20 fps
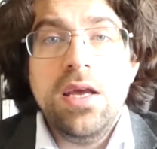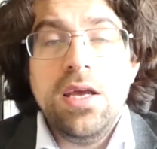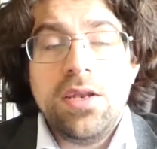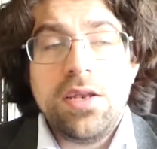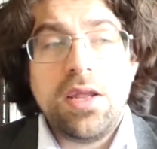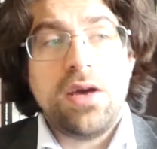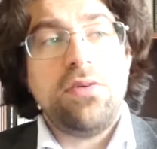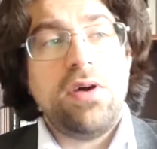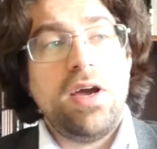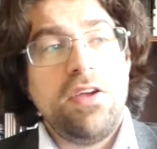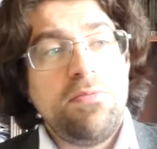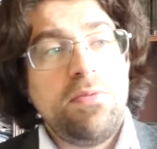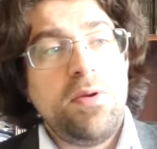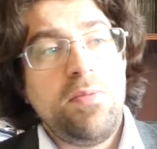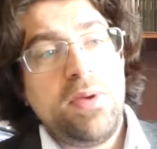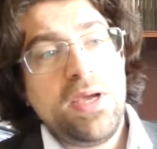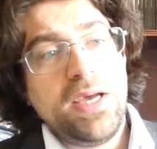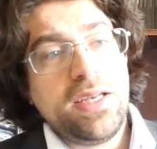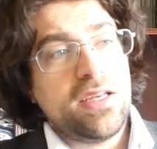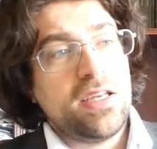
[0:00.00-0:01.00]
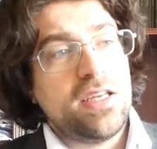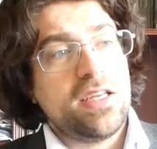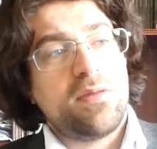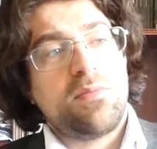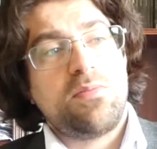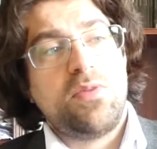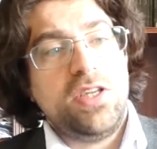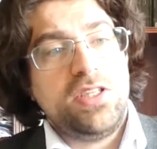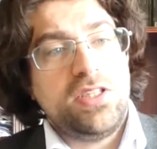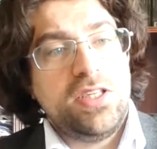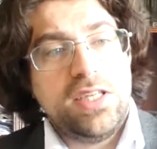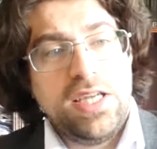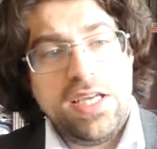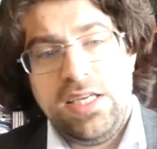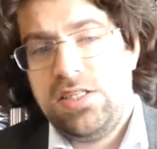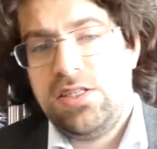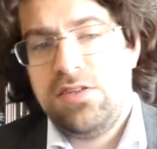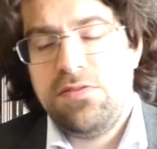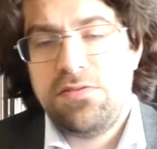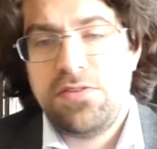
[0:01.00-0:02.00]
Now, I've prepared a little
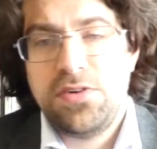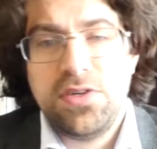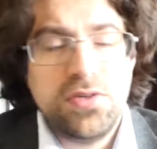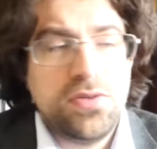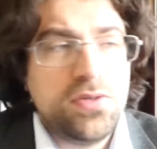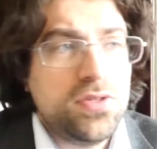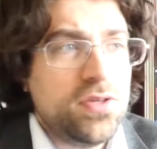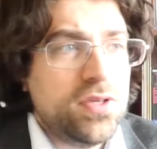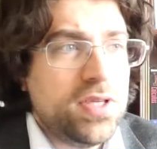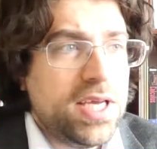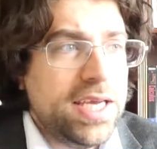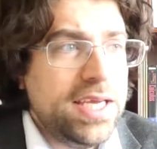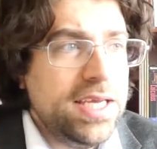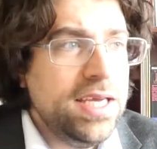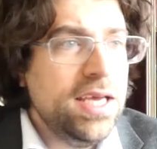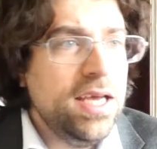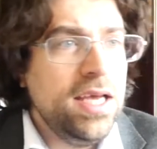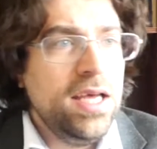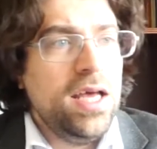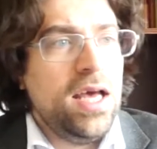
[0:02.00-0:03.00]
presentation for you today.